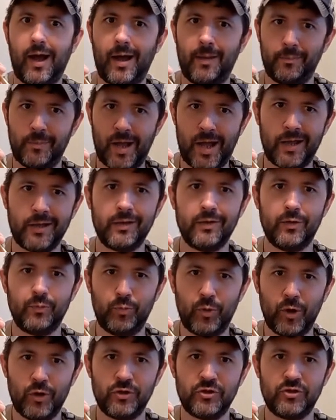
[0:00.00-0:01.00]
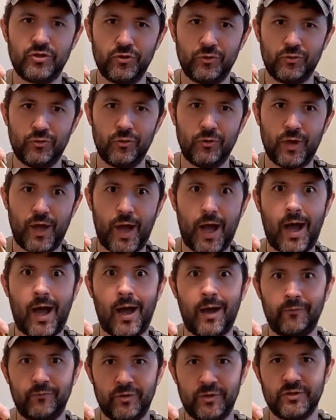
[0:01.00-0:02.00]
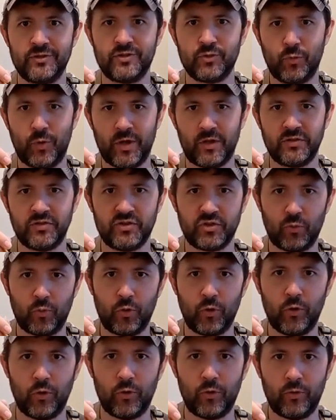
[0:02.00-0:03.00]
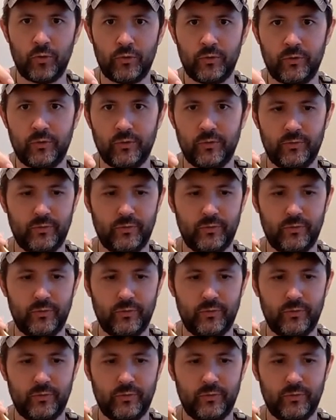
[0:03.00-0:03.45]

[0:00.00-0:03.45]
I'm not gonna punish you through the obvious Wayne's World